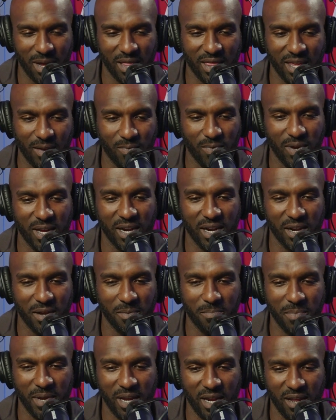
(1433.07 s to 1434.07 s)
I think we ended
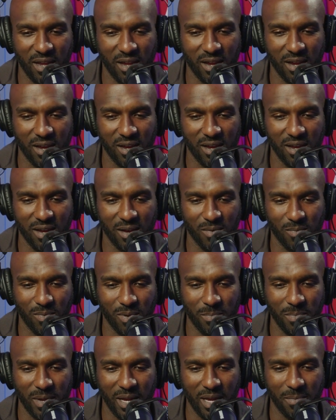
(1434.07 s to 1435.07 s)
up
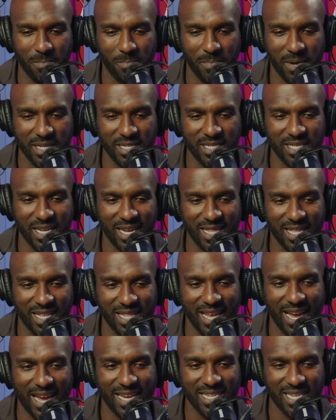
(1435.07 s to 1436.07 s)
we beat Penn State
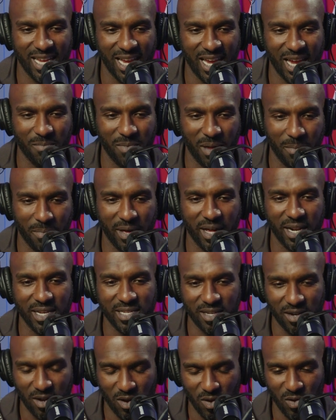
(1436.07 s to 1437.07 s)
the last game. They played
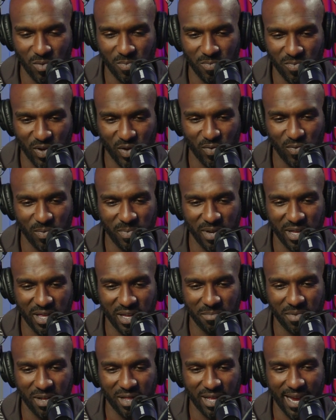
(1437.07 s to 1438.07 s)
us at home, so we beat
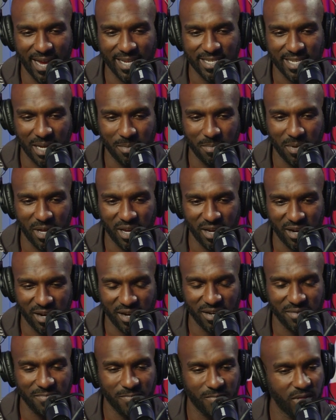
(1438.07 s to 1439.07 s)
them the last game of the
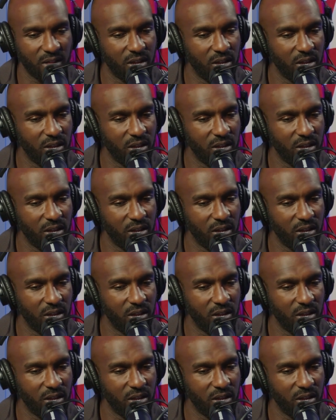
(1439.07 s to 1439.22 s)
year.